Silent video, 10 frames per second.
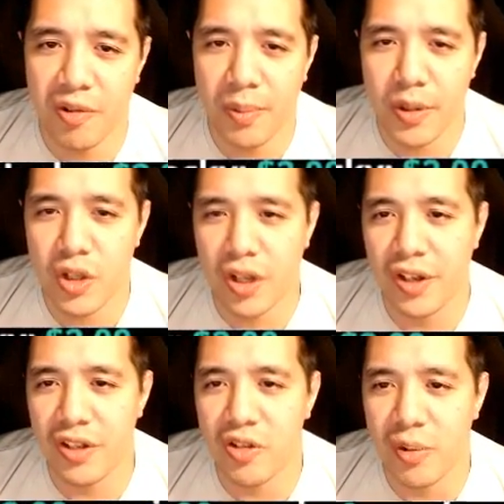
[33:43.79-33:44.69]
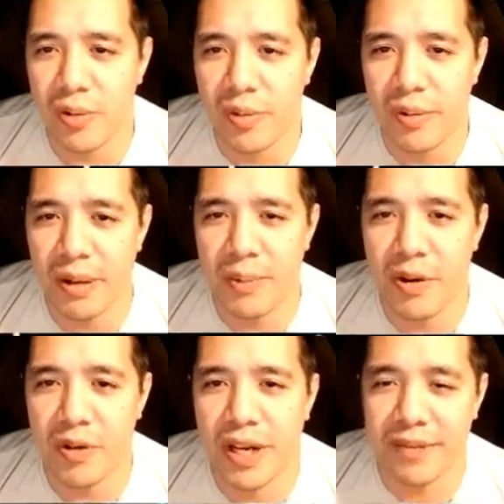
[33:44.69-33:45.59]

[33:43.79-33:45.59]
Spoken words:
If we put Chilling on Destroy, we might be okay.